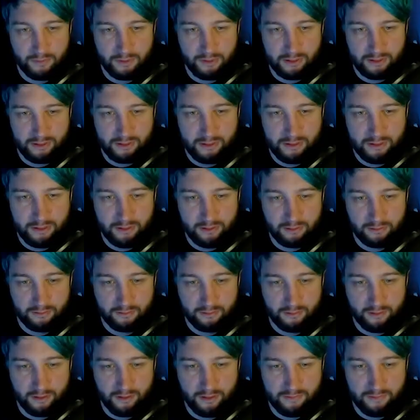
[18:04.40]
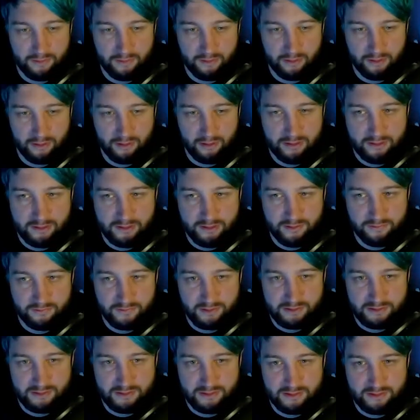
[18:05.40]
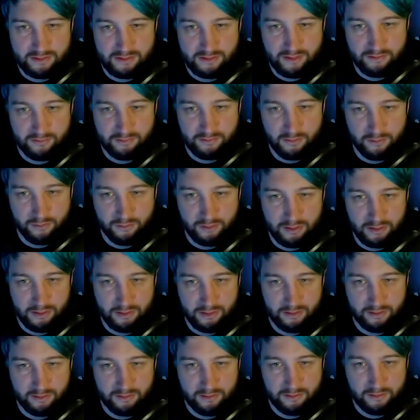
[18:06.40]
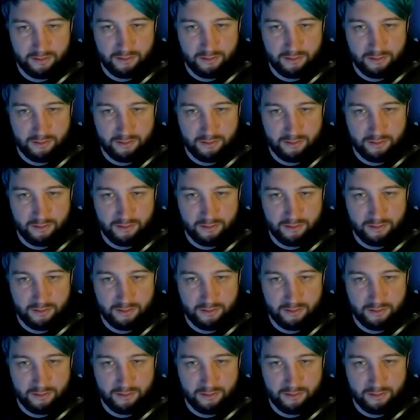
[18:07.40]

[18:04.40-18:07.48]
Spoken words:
to kill the last defenses they've got here.